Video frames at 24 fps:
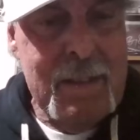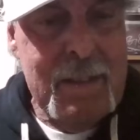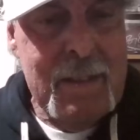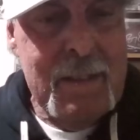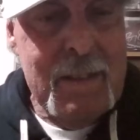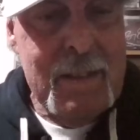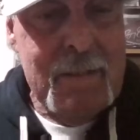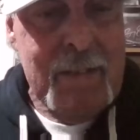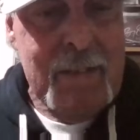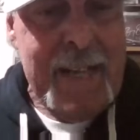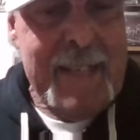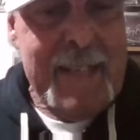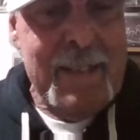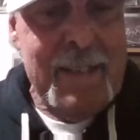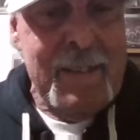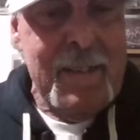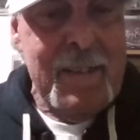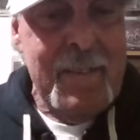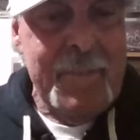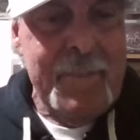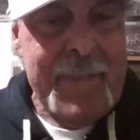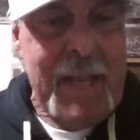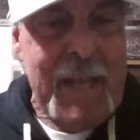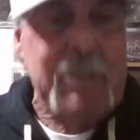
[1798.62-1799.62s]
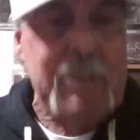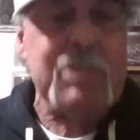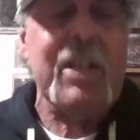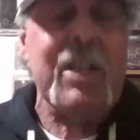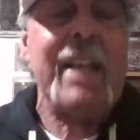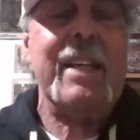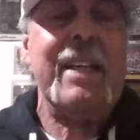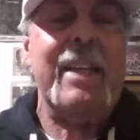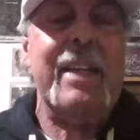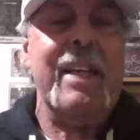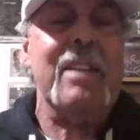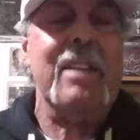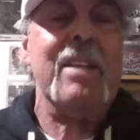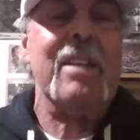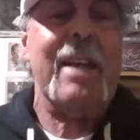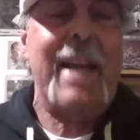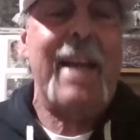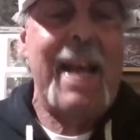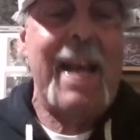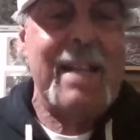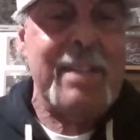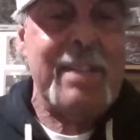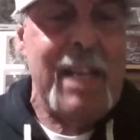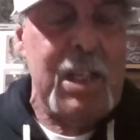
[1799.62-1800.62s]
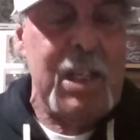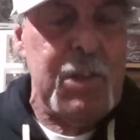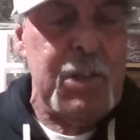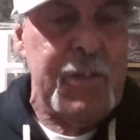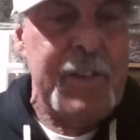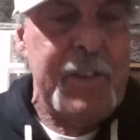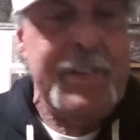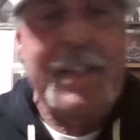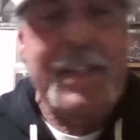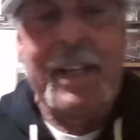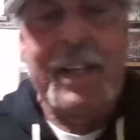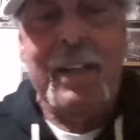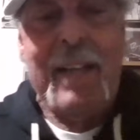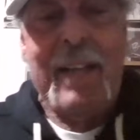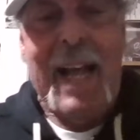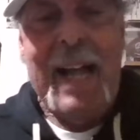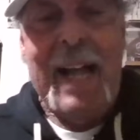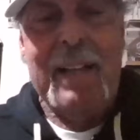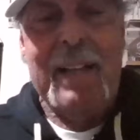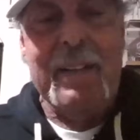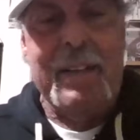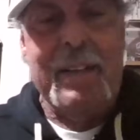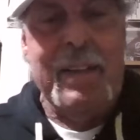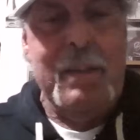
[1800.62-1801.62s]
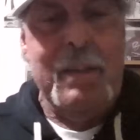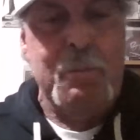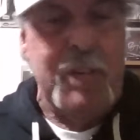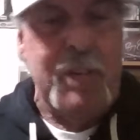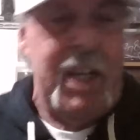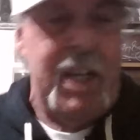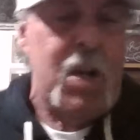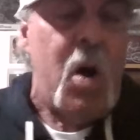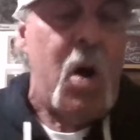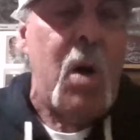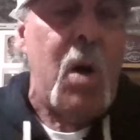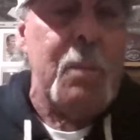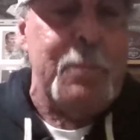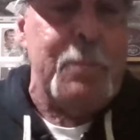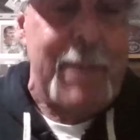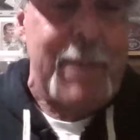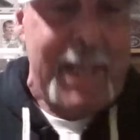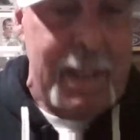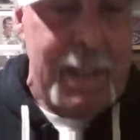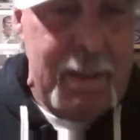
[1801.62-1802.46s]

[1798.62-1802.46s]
right? That was like Keith Hernandez for Neil Allen and Rick Ombie,